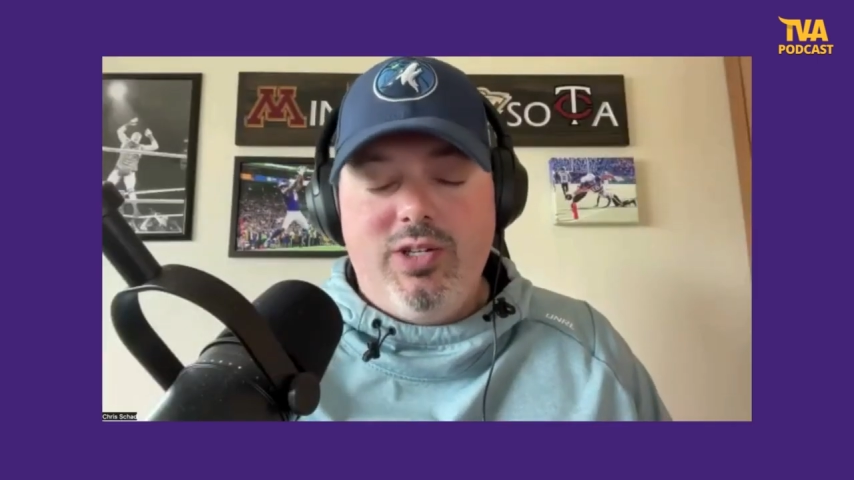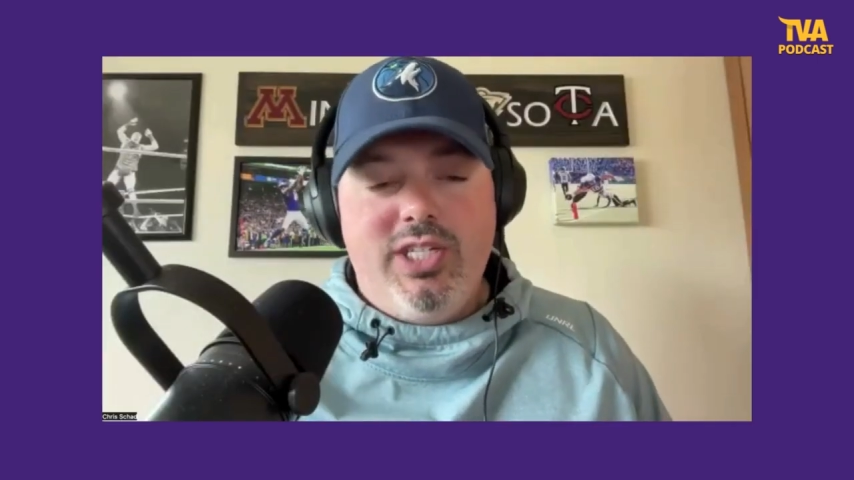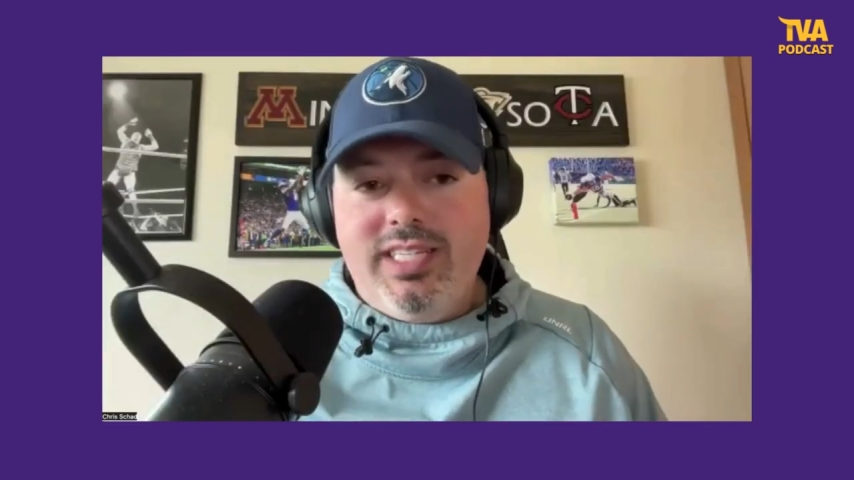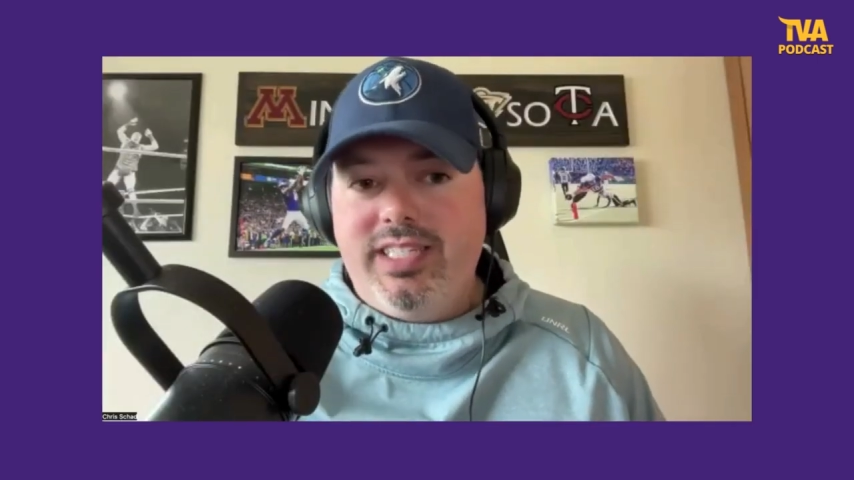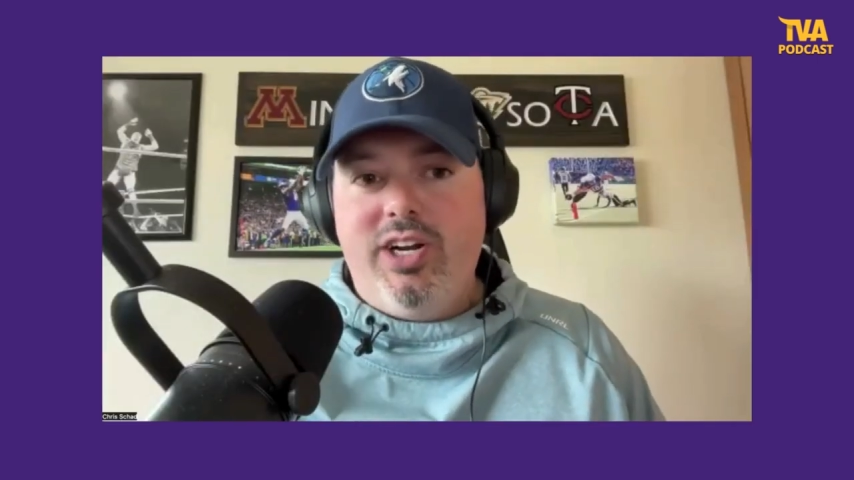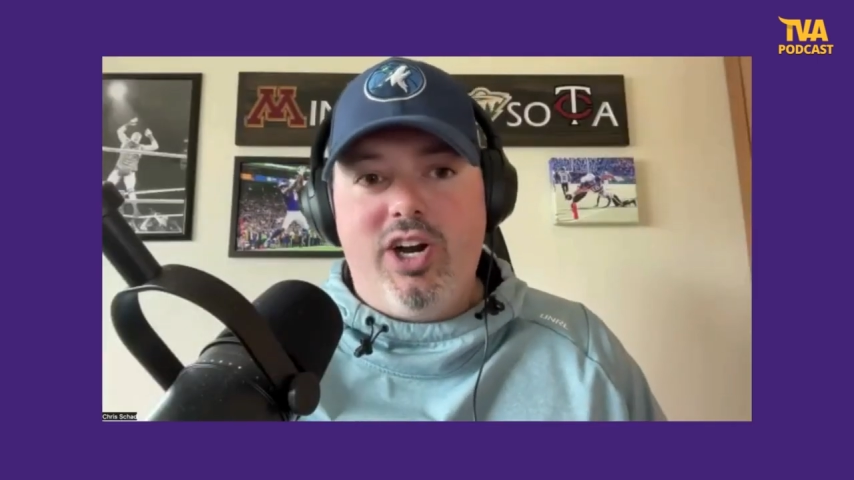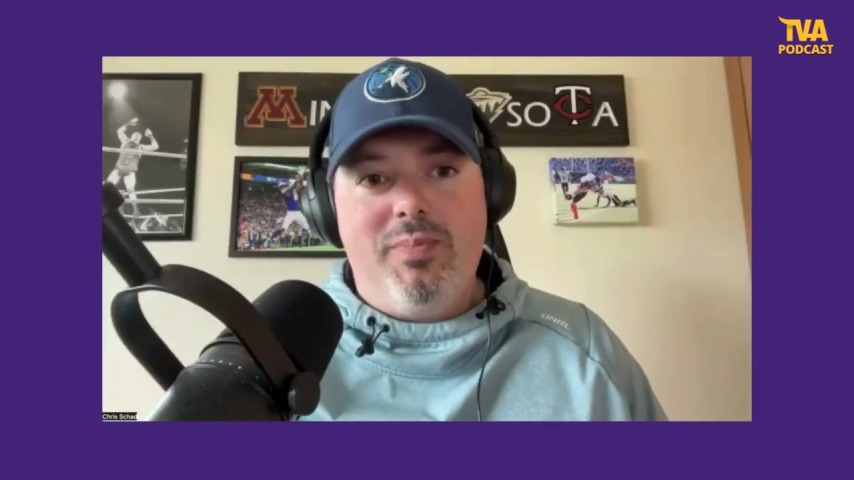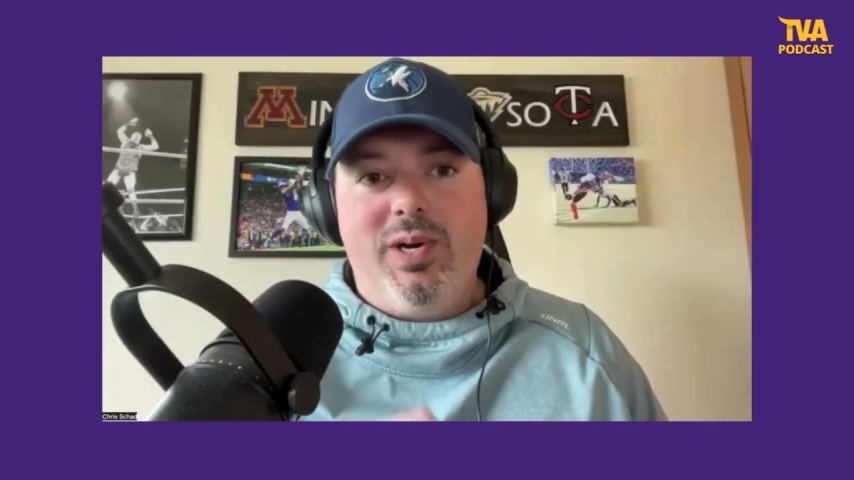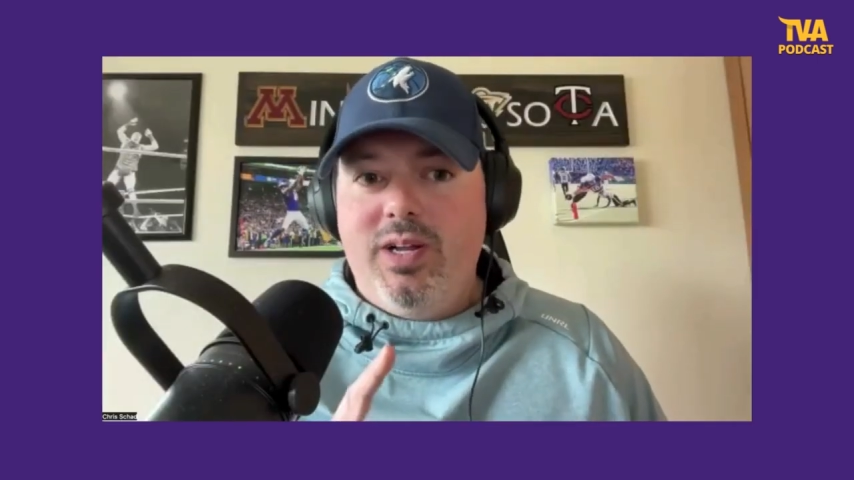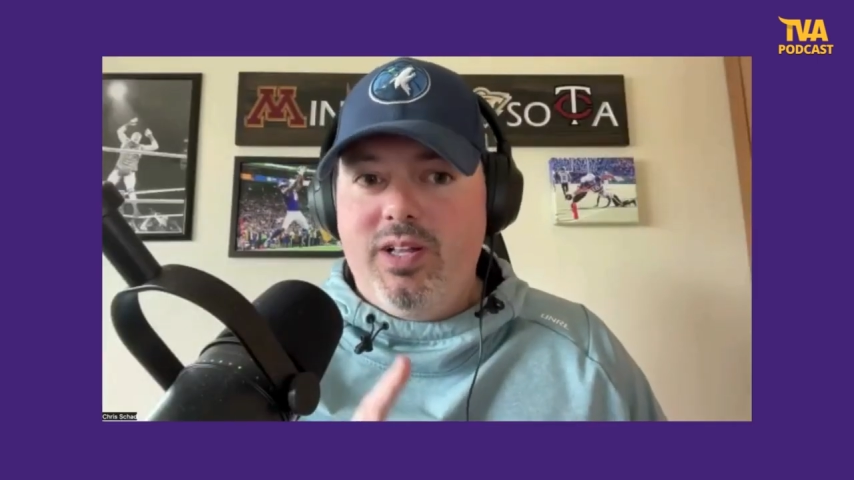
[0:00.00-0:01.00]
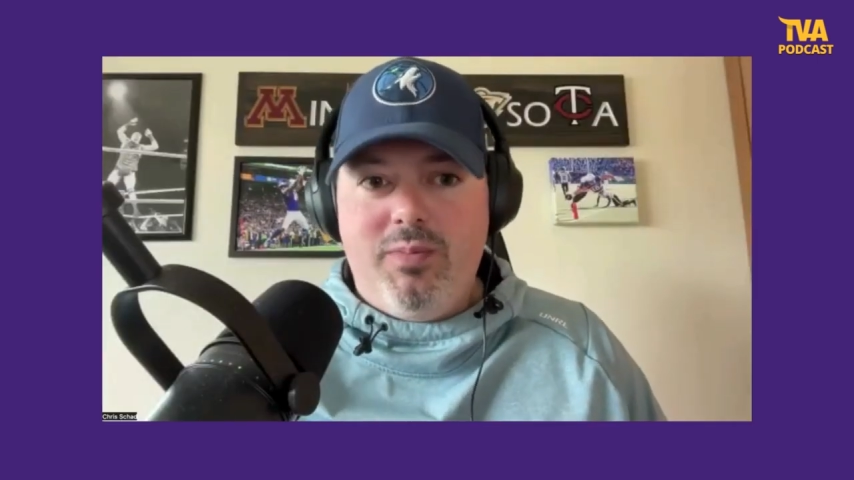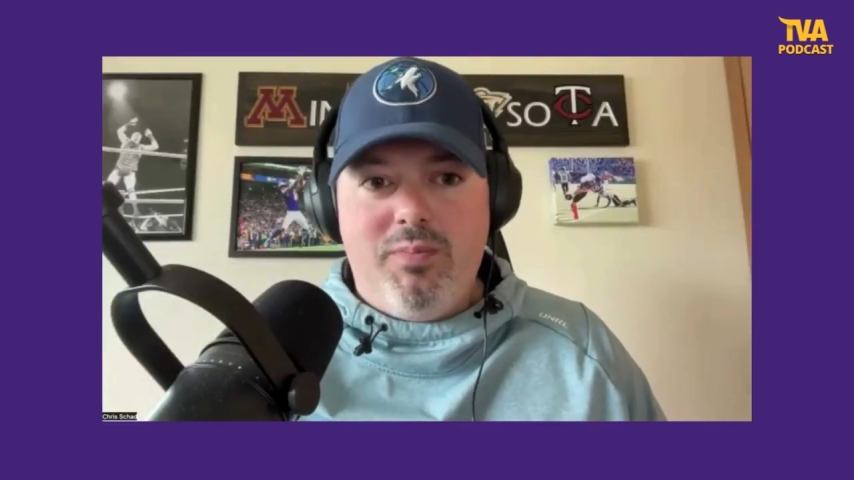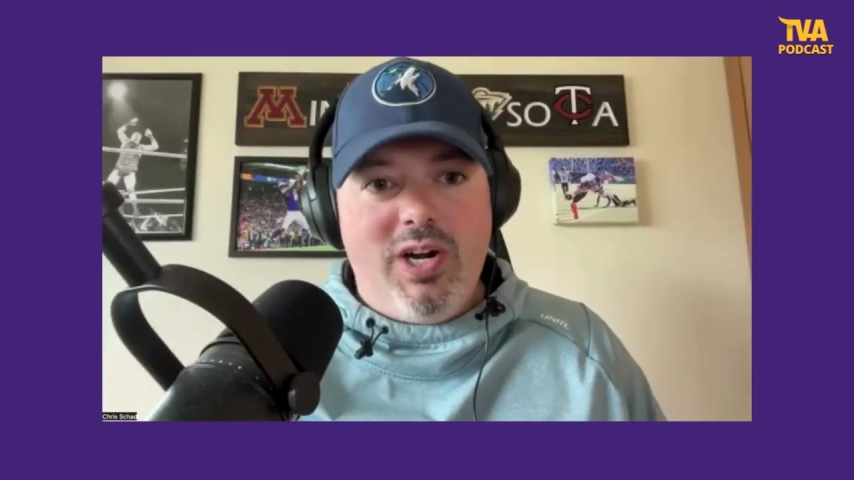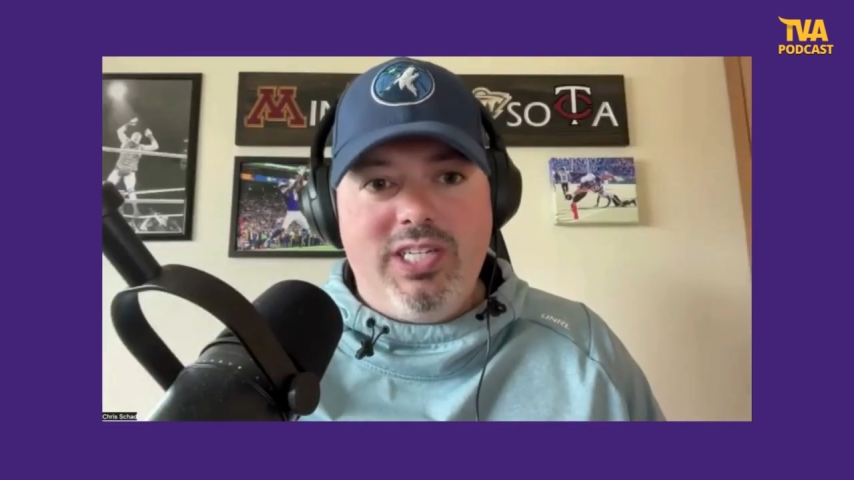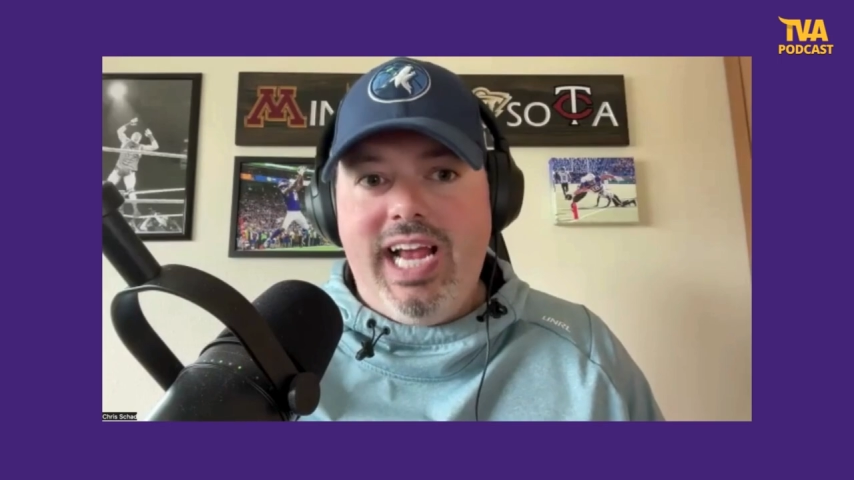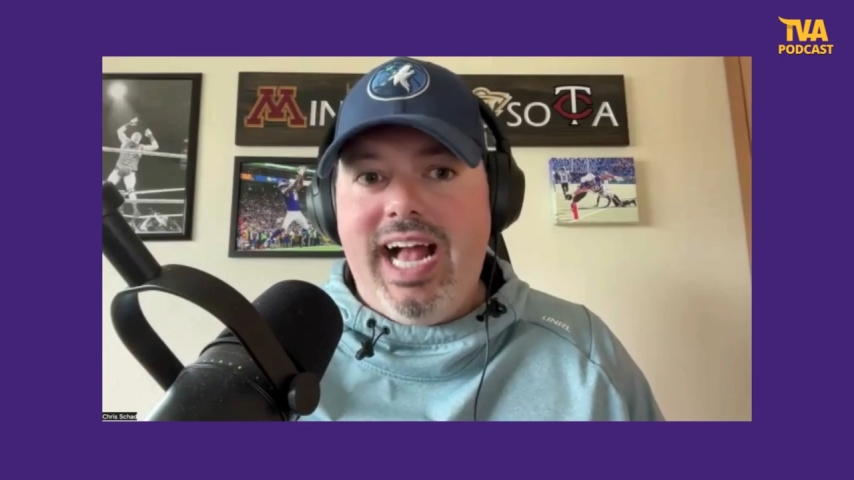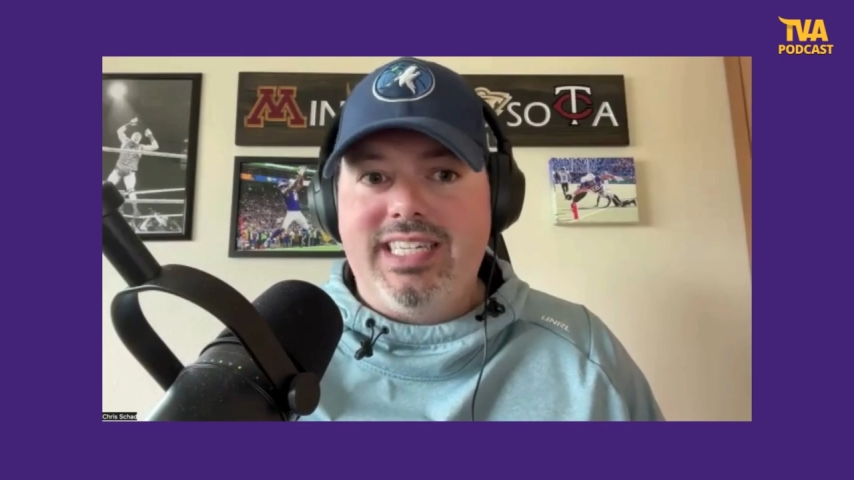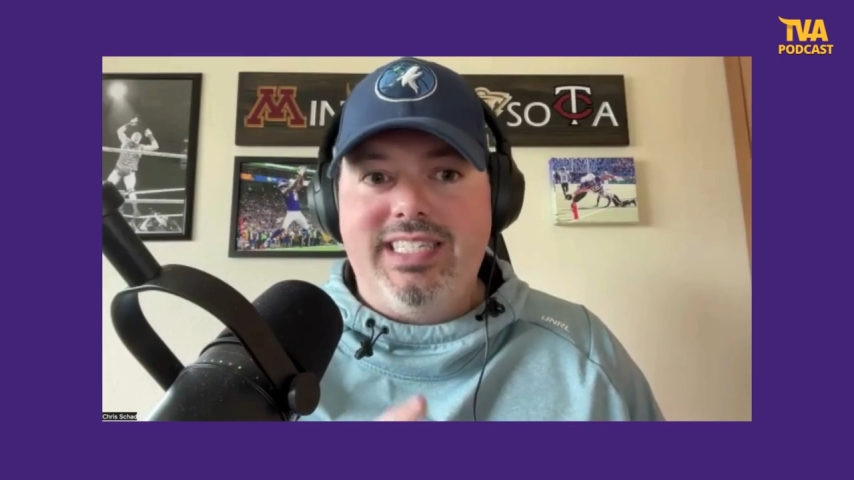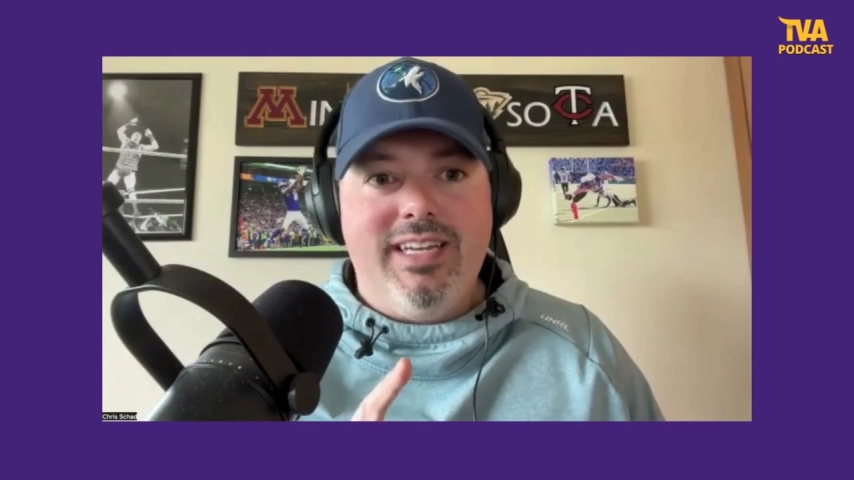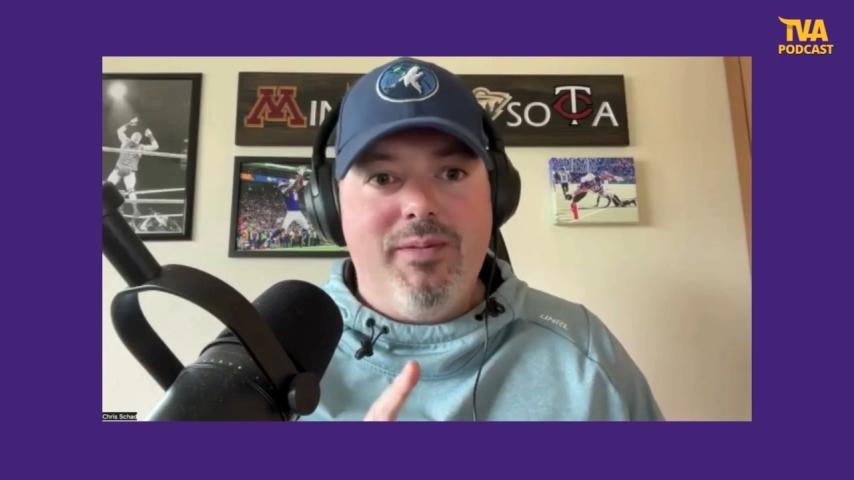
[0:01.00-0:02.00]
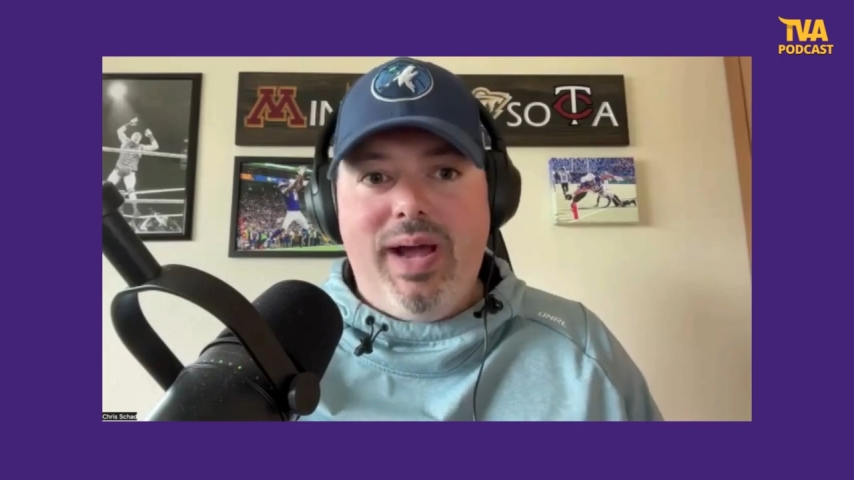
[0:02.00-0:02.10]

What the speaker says: Justin Herbert, Lamar Jackson,